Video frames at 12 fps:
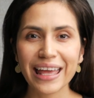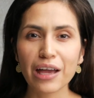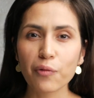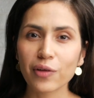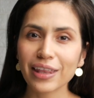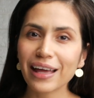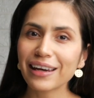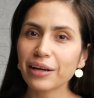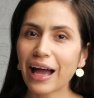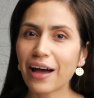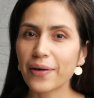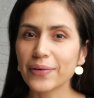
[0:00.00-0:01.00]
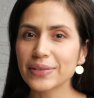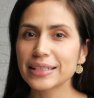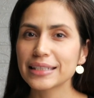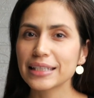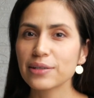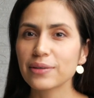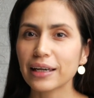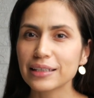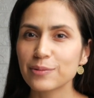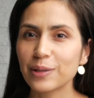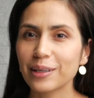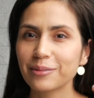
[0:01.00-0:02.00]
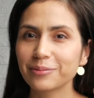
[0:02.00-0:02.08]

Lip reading: And with that, I'll see you next week.